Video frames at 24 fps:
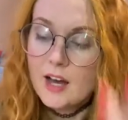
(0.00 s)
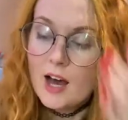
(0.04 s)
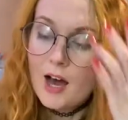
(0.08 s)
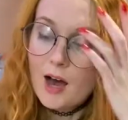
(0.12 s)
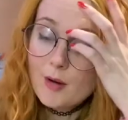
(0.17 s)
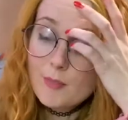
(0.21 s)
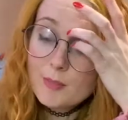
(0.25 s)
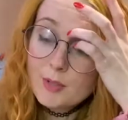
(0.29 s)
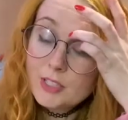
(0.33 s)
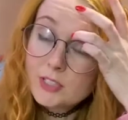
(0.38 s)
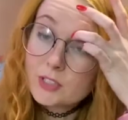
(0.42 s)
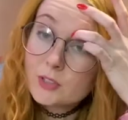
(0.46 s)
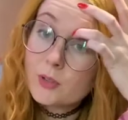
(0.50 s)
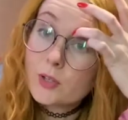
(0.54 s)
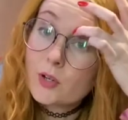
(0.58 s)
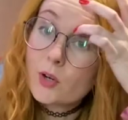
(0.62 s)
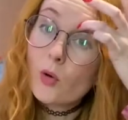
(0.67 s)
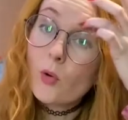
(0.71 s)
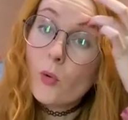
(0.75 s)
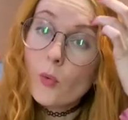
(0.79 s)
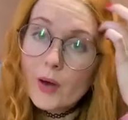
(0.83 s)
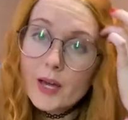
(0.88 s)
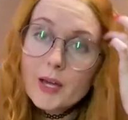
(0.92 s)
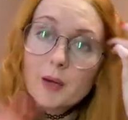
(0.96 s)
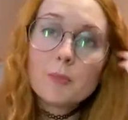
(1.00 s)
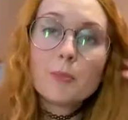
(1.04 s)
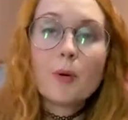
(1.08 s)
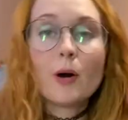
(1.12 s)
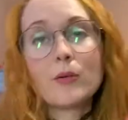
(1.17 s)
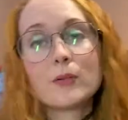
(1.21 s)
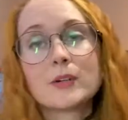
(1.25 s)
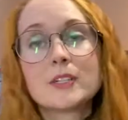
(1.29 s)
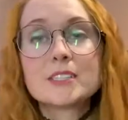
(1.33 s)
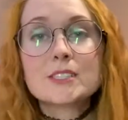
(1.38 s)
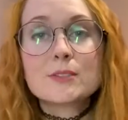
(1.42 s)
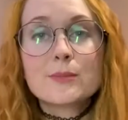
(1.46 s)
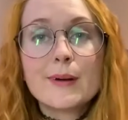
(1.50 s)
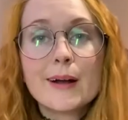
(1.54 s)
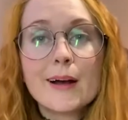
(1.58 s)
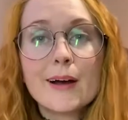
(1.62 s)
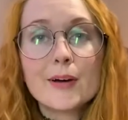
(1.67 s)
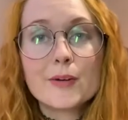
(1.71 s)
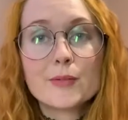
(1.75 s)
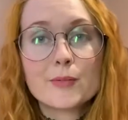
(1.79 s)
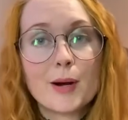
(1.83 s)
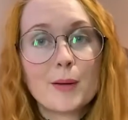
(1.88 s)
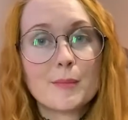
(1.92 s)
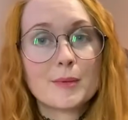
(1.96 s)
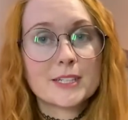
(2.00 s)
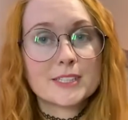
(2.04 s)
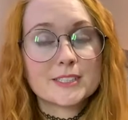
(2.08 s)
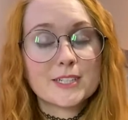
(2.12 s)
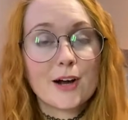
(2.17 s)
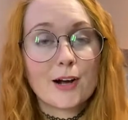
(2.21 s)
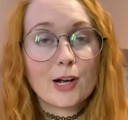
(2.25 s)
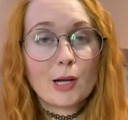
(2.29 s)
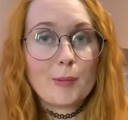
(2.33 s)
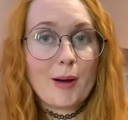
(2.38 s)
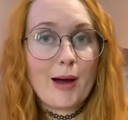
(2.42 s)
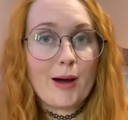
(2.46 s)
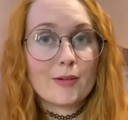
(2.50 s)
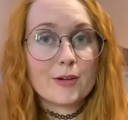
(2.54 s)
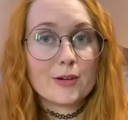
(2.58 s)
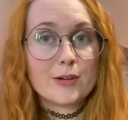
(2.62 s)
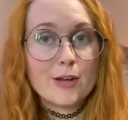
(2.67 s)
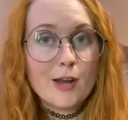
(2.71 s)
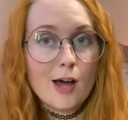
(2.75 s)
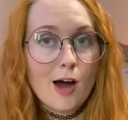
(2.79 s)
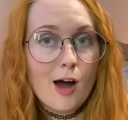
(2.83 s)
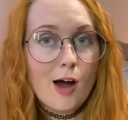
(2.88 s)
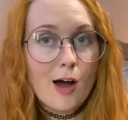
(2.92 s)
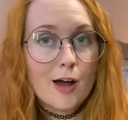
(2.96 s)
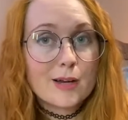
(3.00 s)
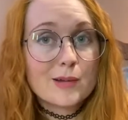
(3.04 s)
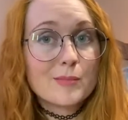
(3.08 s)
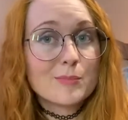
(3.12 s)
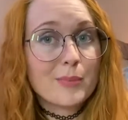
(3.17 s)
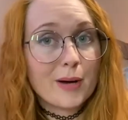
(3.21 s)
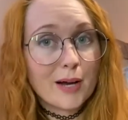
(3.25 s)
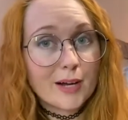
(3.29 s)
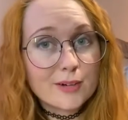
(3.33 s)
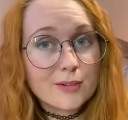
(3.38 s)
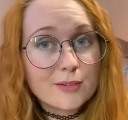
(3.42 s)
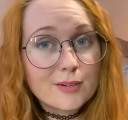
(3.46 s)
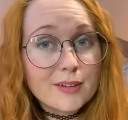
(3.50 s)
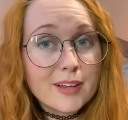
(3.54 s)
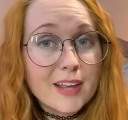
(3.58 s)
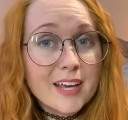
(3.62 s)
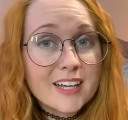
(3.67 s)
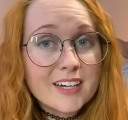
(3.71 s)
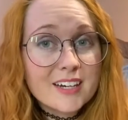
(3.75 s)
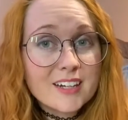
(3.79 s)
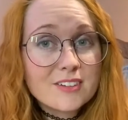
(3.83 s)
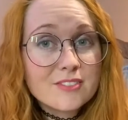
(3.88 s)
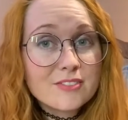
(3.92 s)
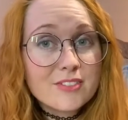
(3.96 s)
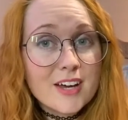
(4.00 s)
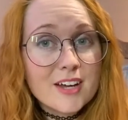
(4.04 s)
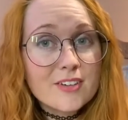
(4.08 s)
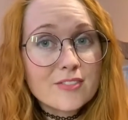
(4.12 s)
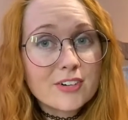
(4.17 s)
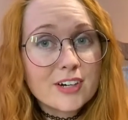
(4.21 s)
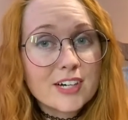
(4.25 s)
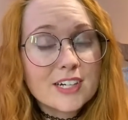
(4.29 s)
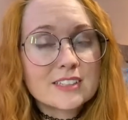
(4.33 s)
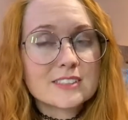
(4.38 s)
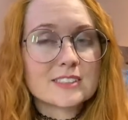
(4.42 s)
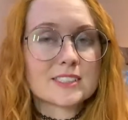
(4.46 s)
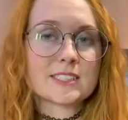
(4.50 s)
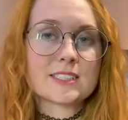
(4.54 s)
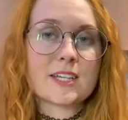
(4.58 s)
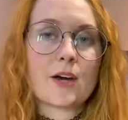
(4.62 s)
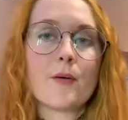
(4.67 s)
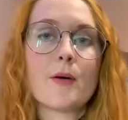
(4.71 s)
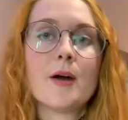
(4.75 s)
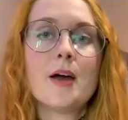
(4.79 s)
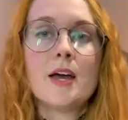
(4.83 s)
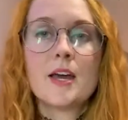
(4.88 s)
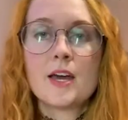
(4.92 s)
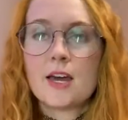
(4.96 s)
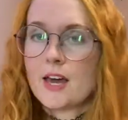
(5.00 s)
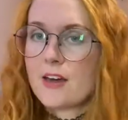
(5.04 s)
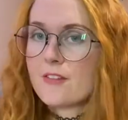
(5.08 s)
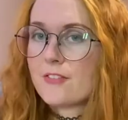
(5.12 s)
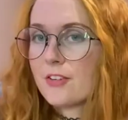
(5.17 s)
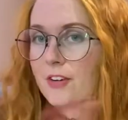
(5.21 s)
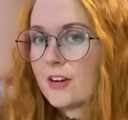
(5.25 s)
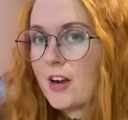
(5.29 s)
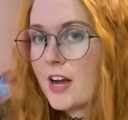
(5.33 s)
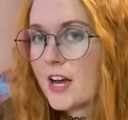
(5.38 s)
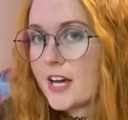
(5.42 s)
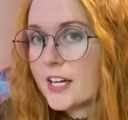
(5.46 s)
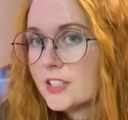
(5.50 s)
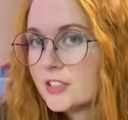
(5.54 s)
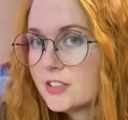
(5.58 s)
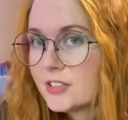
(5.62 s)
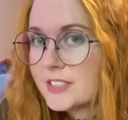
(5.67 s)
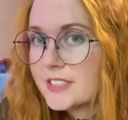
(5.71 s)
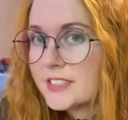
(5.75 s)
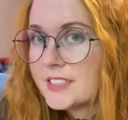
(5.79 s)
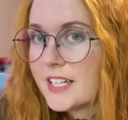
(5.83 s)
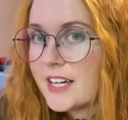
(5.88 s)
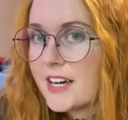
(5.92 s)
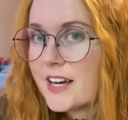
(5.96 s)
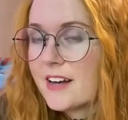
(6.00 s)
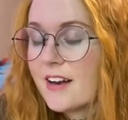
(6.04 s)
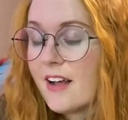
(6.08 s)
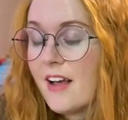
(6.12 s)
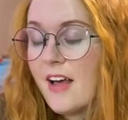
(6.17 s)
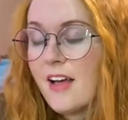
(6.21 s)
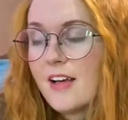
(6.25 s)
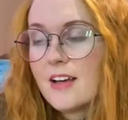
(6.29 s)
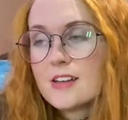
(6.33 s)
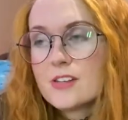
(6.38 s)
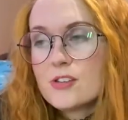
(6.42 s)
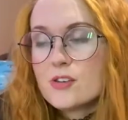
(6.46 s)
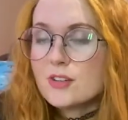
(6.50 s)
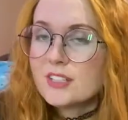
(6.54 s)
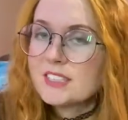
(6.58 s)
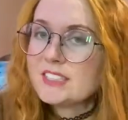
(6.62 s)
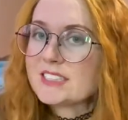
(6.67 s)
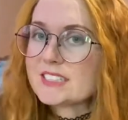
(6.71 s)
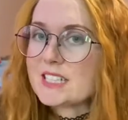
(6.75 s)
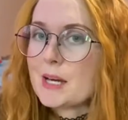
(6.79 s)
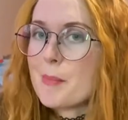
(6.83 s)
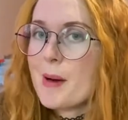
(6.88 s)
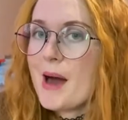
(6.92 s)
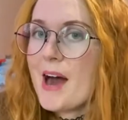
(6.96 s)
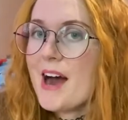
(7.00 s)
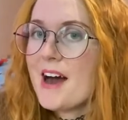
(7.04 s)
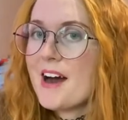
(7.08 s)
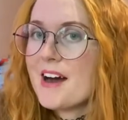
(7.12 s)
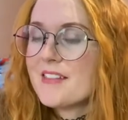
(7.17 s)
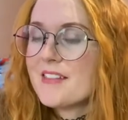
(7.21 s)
I'm gonna do a quick bonus round where I'm gonna talk about non-bug related favorites, so if you're not interested, you can skip ahead,